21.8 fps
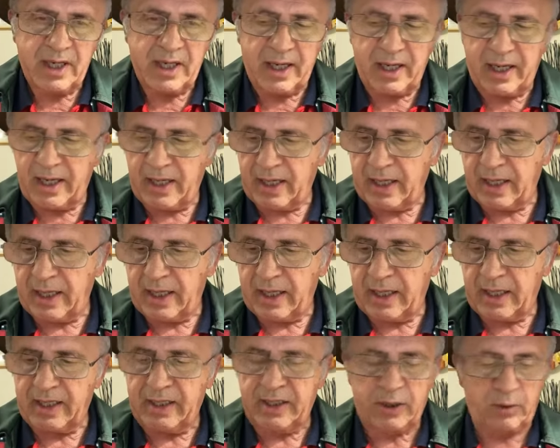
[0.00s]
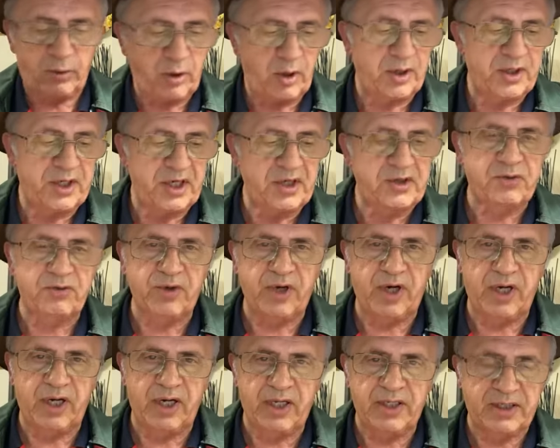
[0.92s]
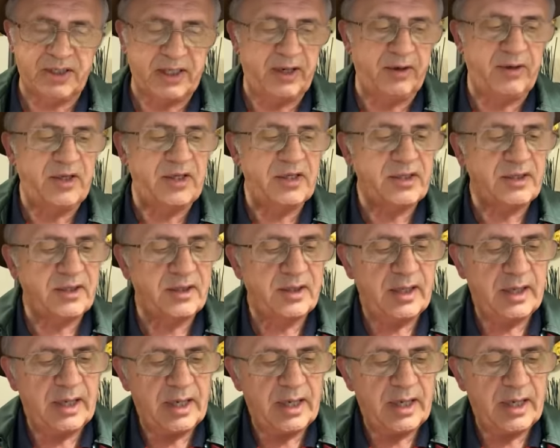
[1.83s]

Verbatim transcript: uh, in the world history series.